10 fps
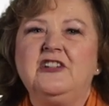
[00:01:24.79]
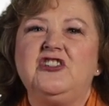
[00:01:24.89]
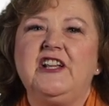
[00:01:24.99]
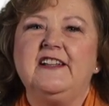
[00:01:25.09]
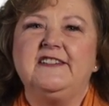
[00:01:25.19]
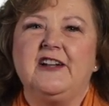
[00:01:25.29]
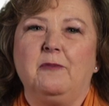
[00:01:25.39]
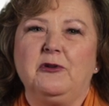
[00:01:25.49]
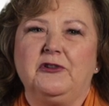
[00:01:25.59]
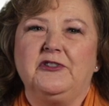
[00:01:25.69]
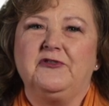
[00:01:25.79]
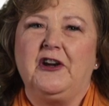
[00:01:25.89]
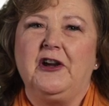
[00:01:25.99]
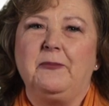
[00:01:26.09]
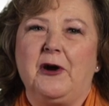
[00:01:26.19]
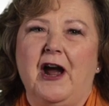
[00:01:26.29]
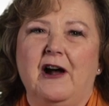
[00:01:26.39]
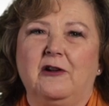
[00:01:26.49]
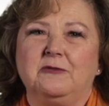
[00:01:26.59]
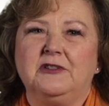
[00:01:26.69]
GSW is very
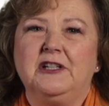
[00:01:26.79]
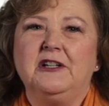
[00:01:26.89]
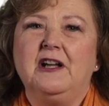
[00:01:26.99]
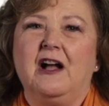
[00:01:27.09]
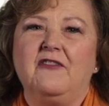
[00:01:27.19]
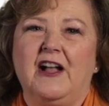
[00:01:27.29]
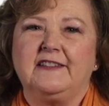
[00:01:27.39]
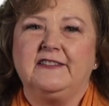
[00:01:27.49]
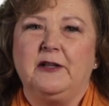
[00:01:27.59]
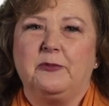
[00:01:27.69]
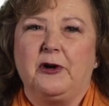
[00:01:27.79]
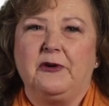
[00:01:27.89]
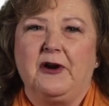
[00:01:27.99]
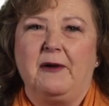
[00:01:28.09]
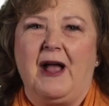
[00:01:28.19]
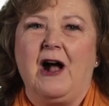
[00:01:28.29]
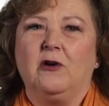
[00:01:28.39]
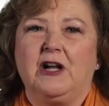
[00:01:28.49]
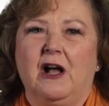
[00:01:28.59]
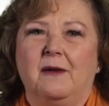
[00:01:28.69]
proud of excellent program
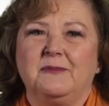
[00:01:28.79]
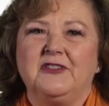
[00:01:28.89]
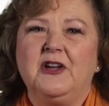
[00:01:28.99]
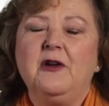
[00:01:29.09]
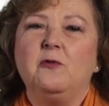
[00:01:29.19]
outcomes.